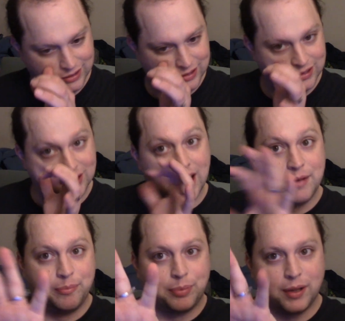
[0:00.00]

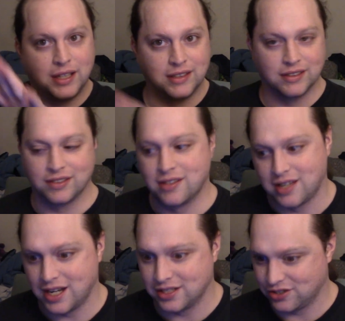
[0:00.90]
that brightness
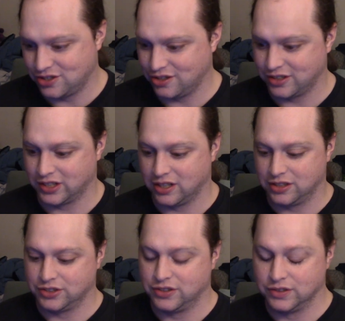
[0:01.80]
kind of started
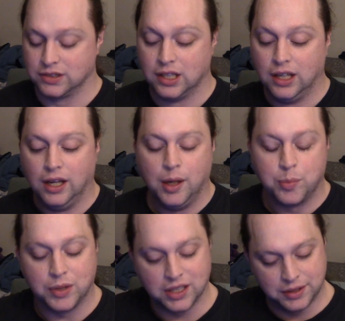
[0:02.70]
on its own.
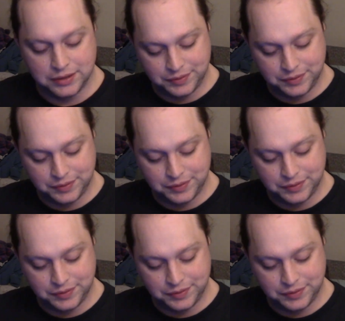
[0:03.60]
But